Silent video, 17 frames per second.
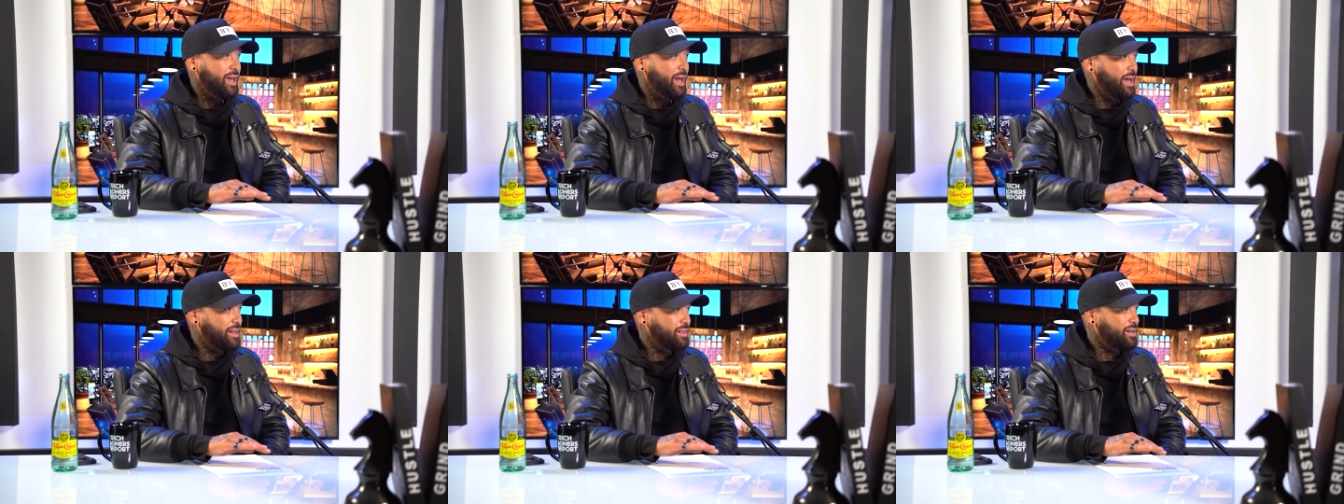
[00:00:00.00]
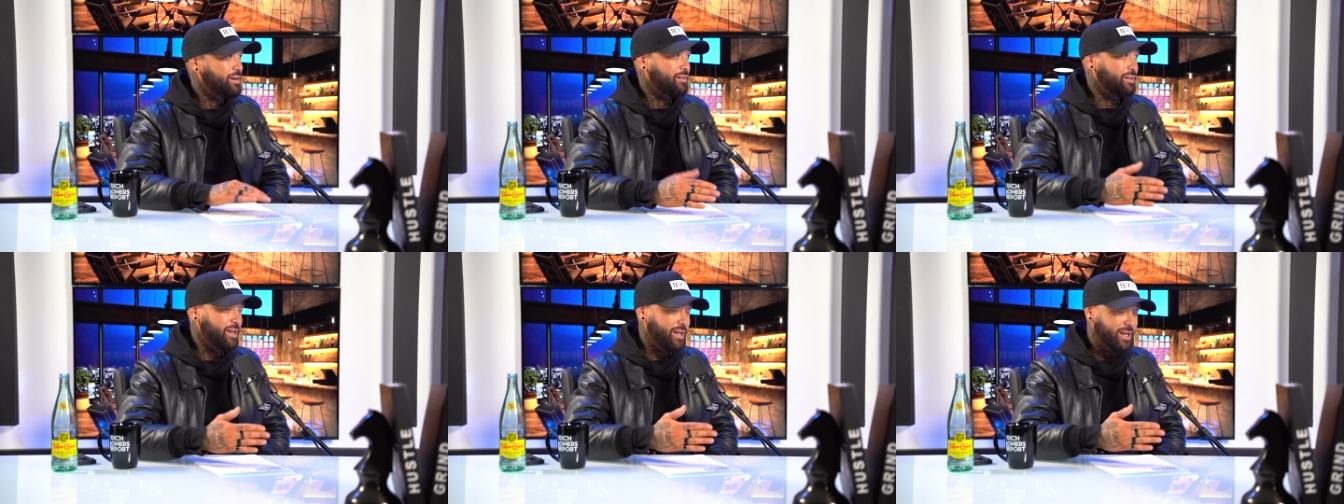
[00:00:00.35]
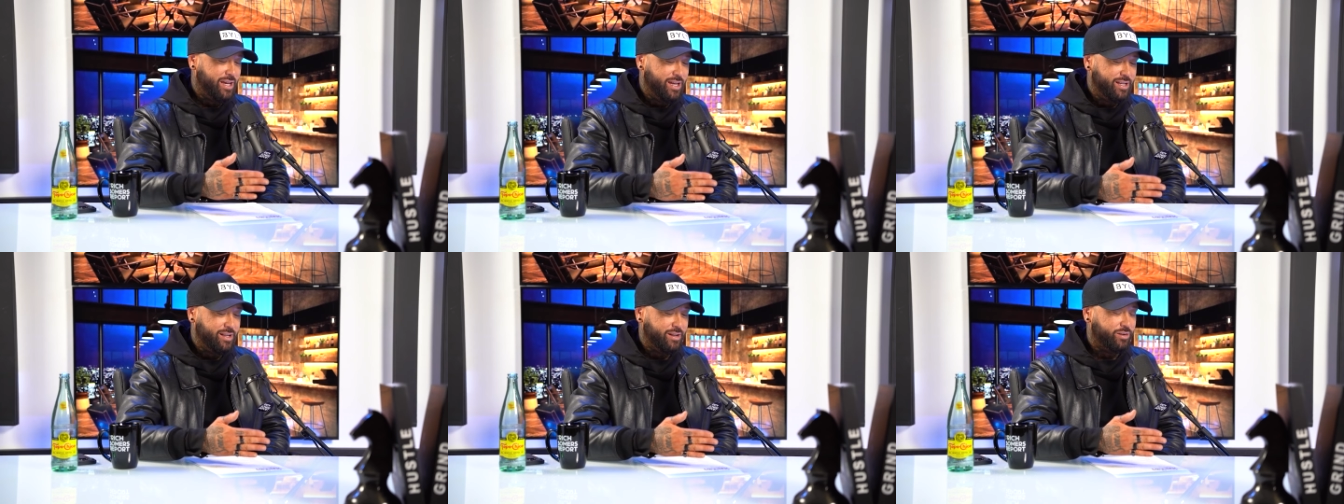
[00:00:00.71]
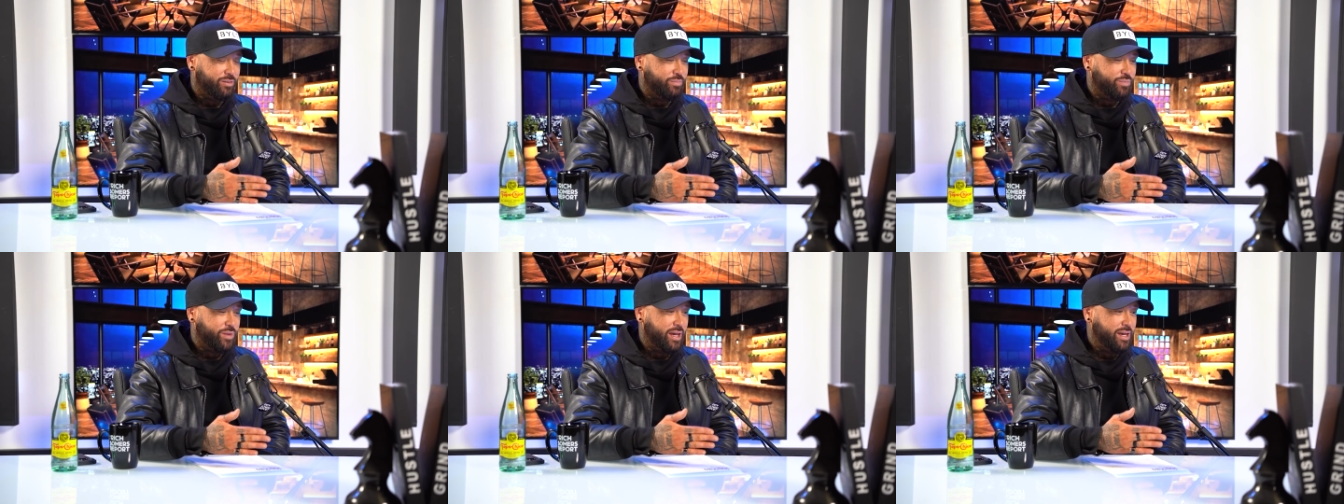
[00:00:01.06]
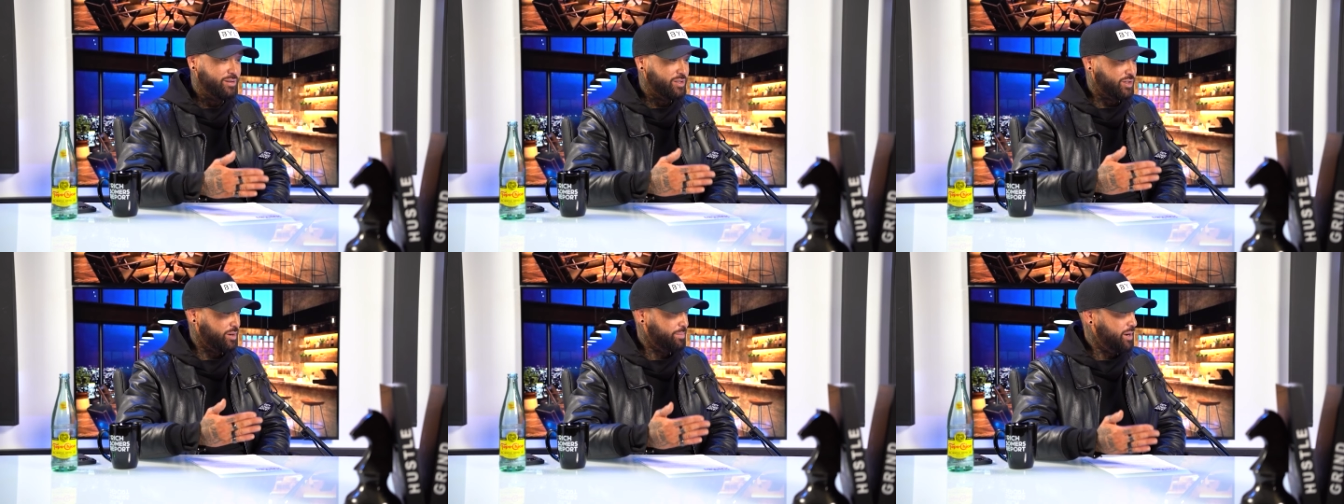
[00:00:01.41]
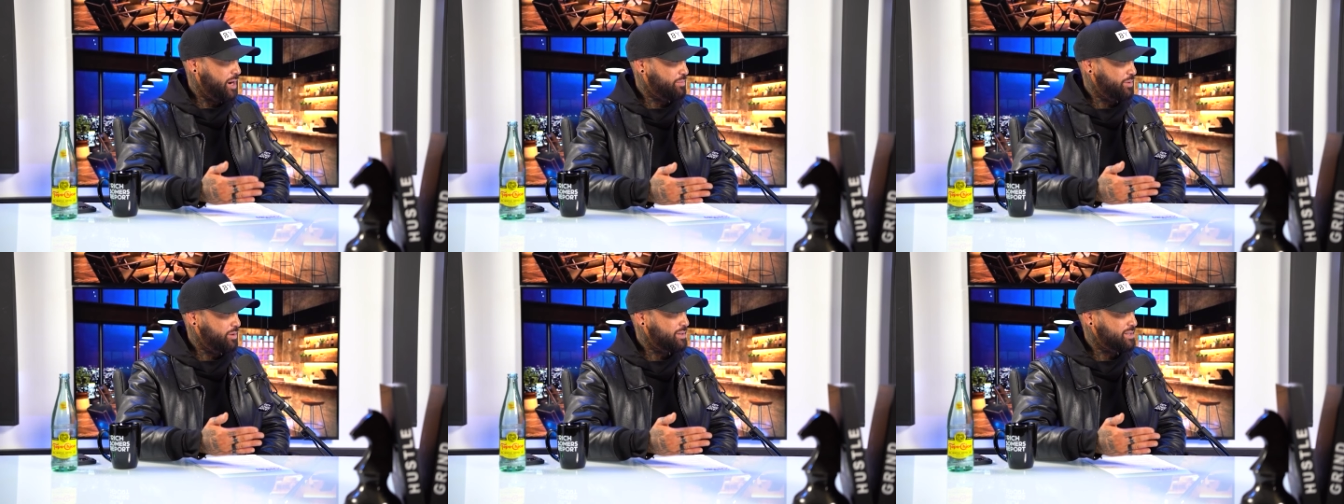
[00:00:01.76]
And literally he started
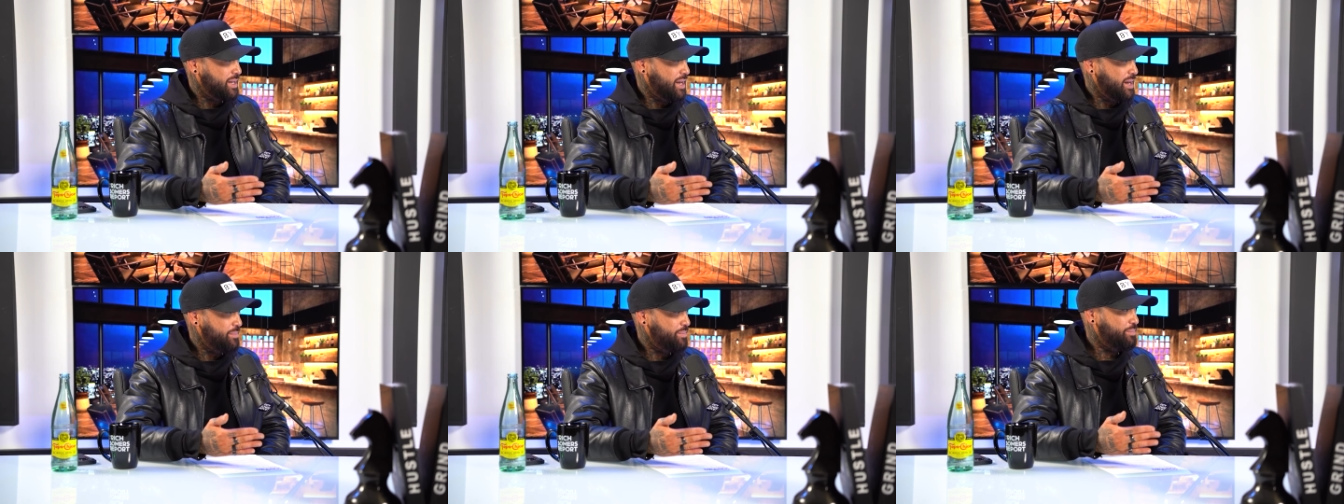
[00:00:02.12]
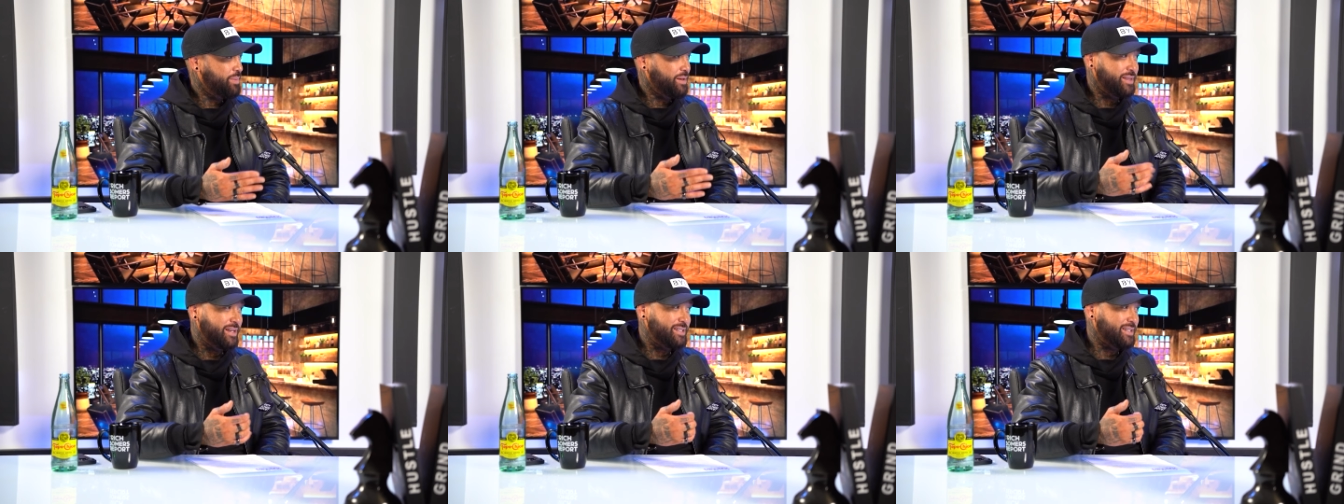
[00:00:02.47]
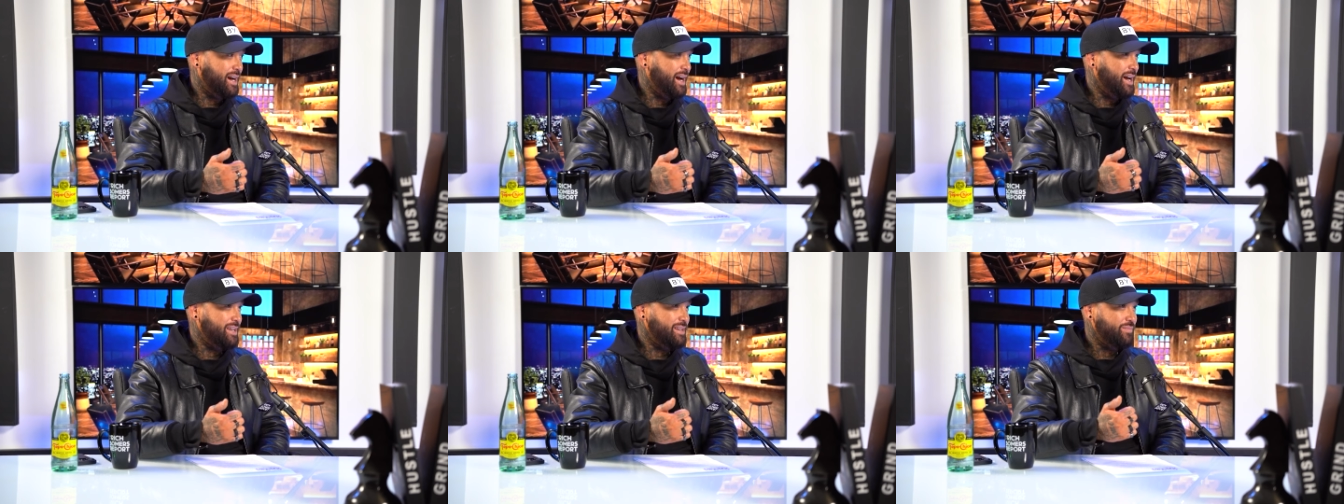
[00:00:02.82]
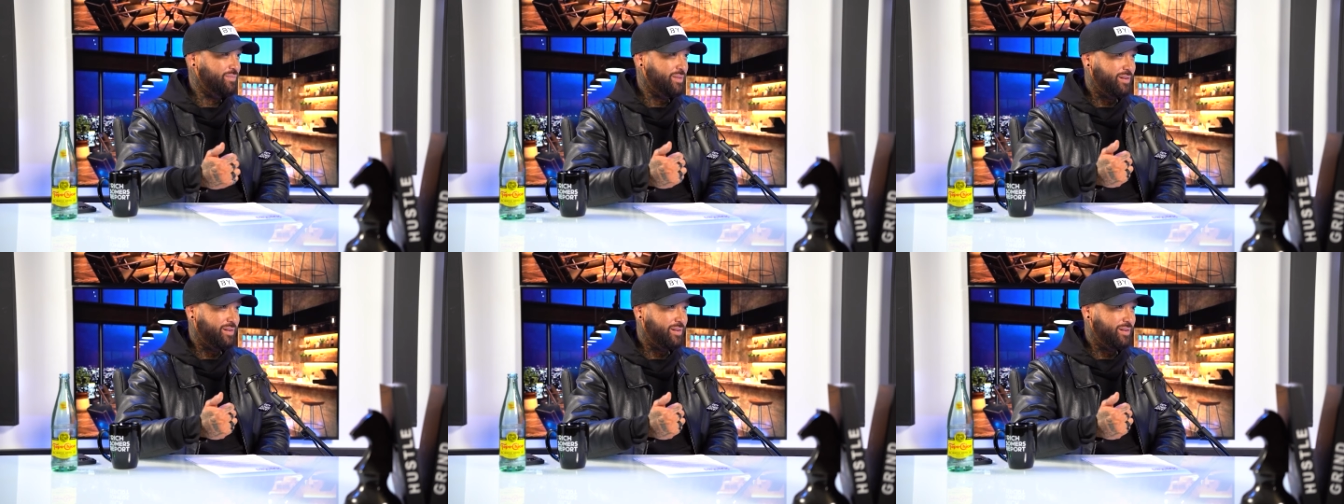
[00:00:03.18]
buying real estate. But this guy